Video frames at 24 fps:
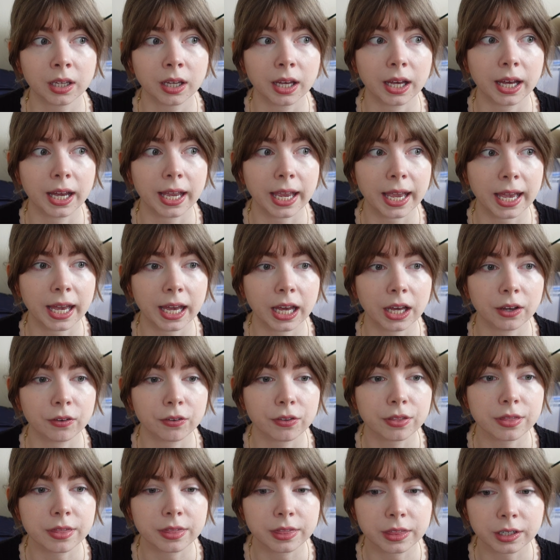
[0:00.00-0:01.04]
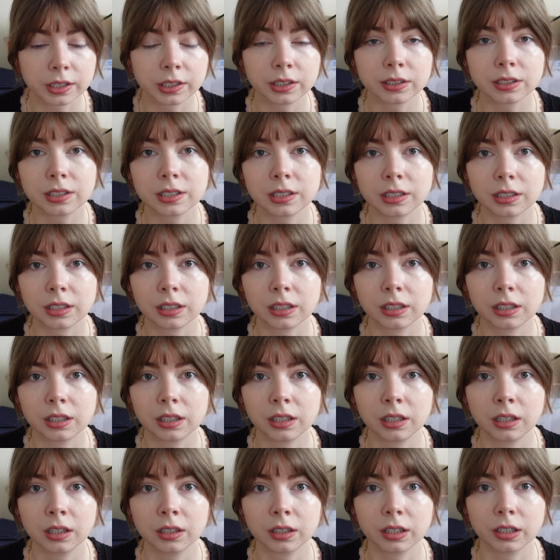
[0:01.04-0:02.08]
I have
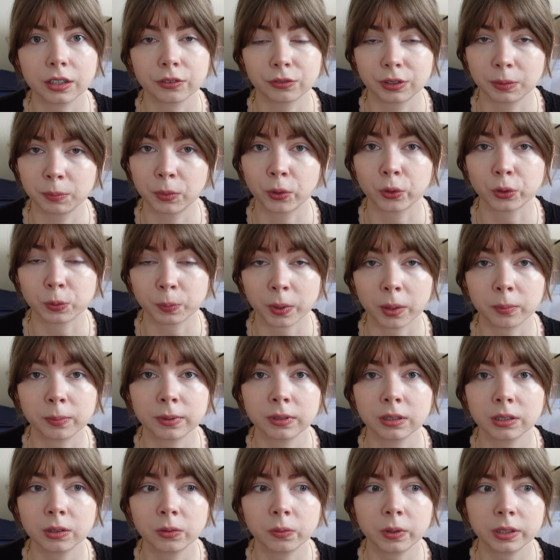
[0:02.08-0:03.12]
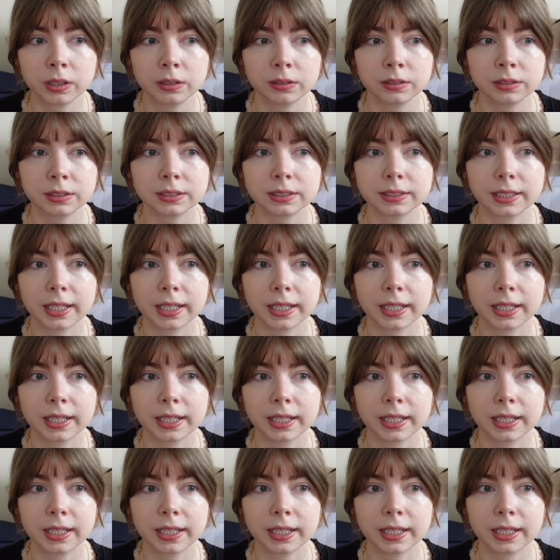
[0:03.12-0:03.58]
30 of the most popular ones,